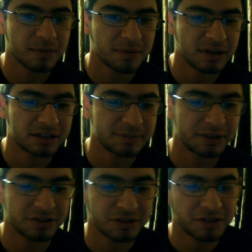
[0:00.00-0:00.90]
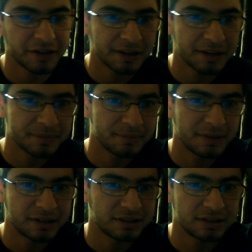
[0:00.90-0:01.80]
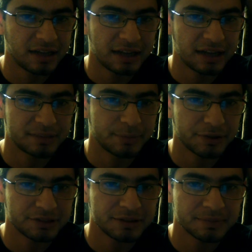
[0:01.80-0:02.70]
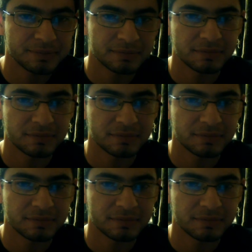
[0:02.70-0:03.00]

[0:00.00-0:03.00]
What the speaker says: but a special ingredient, because it has poison